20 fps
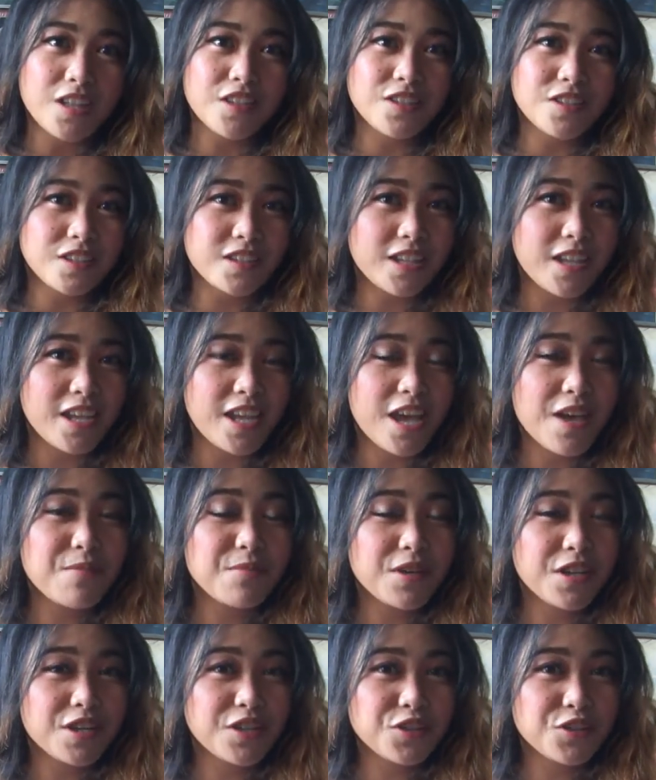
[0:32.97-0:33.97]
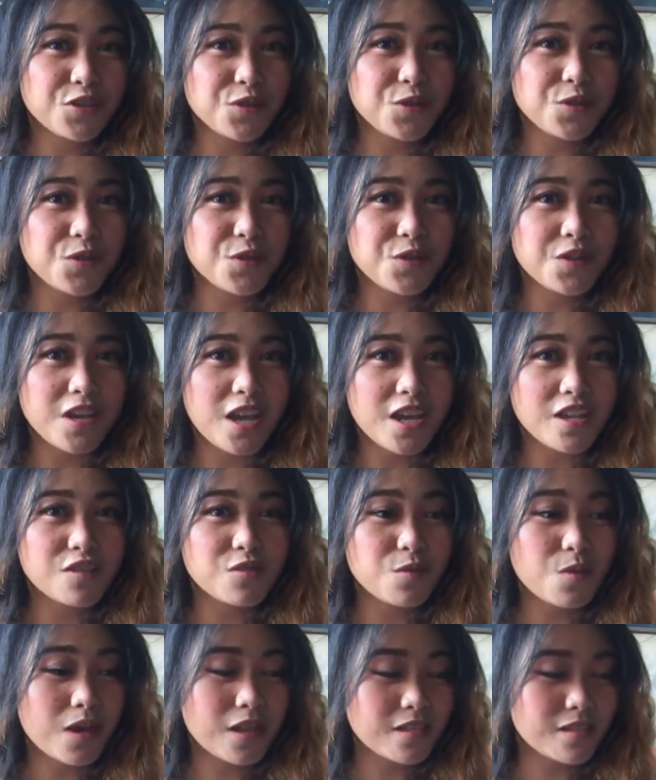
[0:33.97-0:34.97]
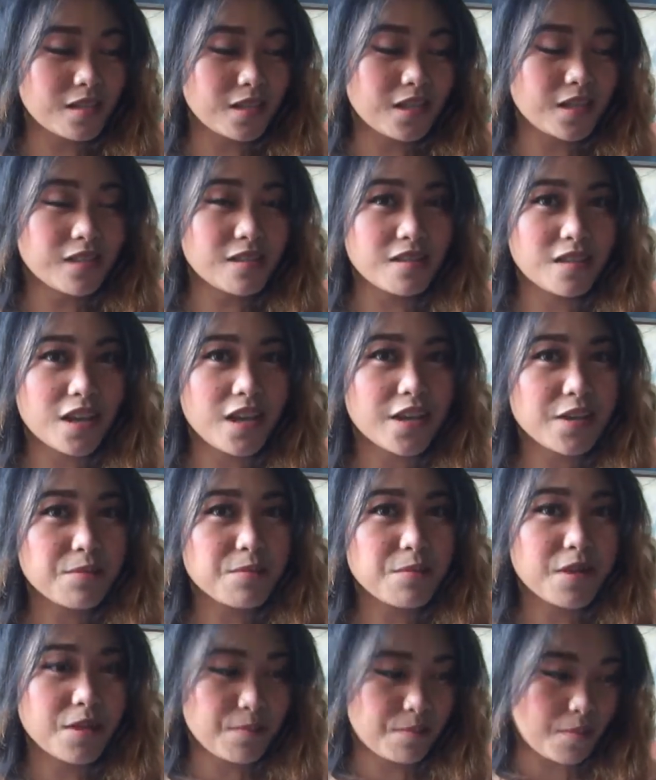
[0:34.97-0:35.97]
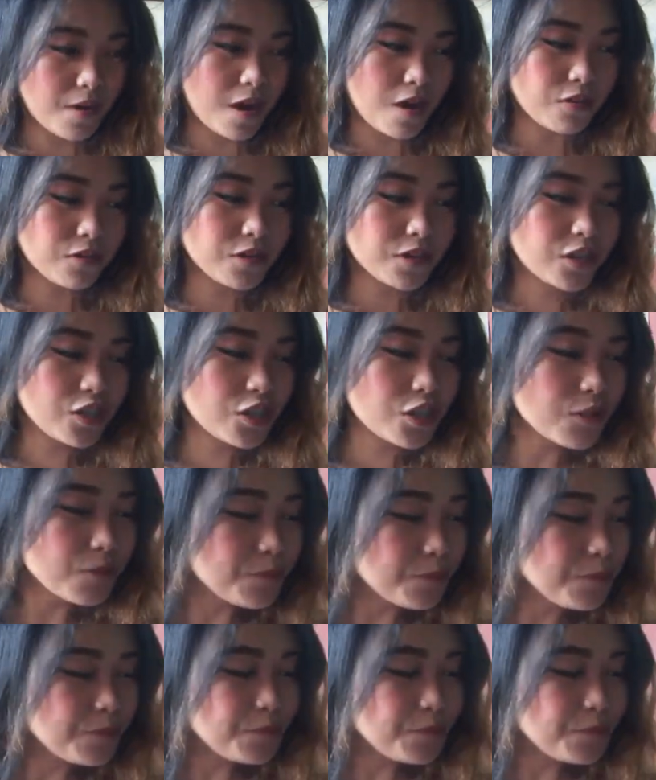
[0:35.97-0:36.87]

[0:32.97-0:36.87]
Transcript: today I'm gonna show you guys what's inside my pouch.